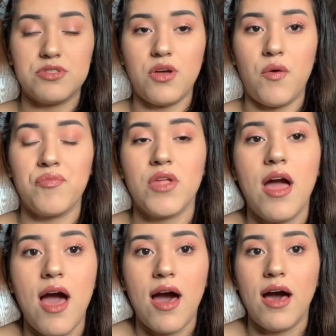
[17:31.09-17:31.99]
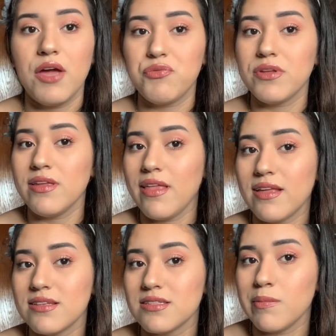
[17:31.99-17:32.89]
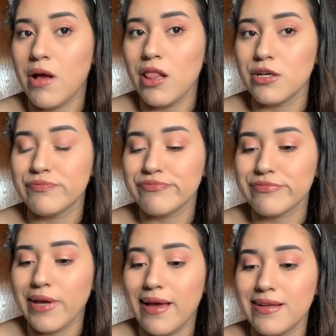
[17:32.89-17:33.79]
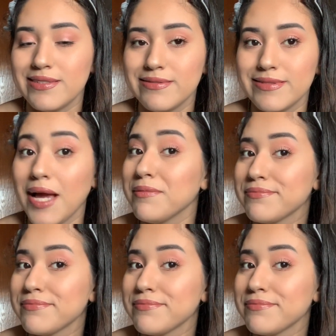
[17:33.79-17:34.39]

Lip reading: So I really like this lip color, and yeah.